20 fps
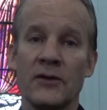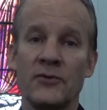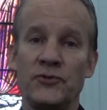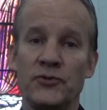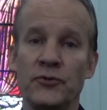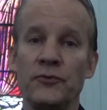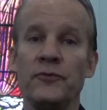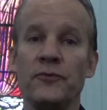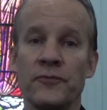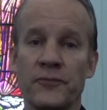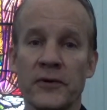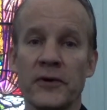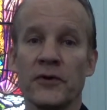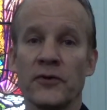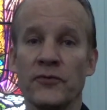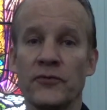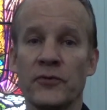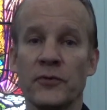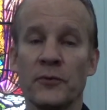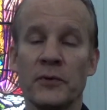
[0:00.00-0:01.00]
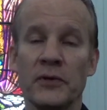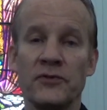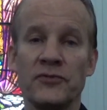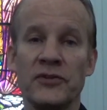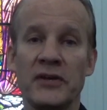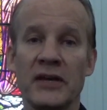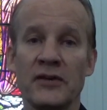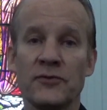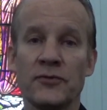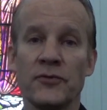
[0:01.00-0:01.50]
June 1st. So when
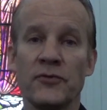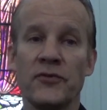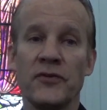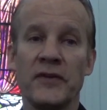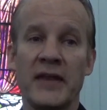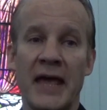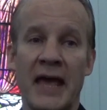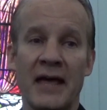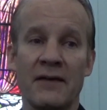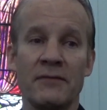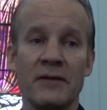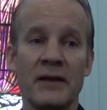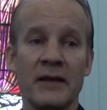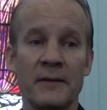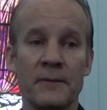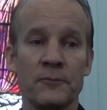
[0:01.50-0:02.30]
she enters into heaven,